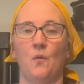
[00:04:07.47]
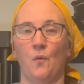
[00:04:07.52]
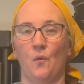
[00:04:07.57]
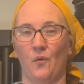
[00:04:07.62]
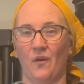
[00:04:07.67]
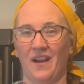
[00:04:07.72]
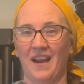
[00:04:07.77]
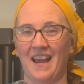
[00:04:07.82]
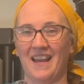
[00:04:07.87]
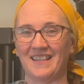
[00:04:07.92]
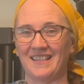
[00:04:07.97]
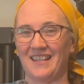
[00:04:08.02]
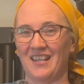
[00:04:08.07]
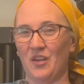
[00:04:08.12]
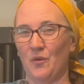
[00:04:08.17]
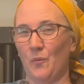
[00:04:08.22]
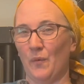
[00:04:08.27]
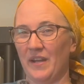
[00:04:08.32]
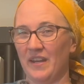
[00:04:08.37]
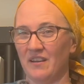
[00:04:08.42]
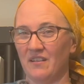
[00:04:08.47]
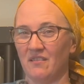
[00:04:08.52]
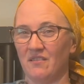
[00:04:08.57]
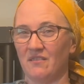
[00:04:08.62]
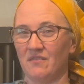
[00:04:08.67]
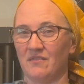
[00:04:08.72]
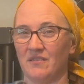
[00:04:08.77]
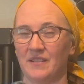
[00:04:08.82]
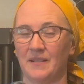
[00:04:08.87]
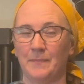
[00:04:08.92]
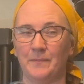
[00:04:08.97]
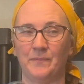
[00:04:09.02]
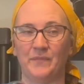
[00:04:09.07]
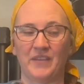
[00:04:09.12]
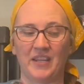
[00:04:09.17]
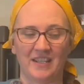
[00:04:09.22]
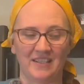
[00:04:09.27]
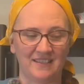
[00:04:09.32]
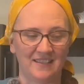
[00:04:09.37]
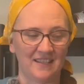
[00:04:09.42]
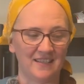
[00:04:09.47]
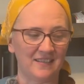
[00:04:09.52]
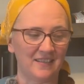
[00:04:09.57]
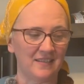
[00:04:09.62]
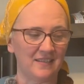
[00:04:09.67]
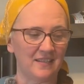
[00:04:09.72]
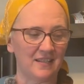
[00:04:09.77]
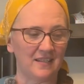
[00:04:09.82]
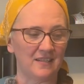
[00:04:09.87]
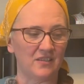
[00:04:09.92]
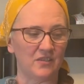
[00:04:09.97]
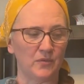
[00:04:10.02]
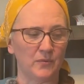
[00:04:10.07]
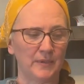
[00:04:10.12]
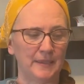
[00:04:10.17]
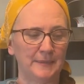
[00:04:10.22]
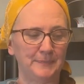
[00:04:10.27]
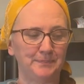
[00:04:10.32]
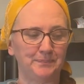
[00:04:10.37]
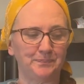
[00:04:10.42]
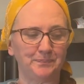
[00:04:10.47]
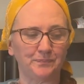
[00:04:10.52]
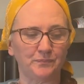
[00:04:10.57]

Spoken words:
or has any weird consistencies to it.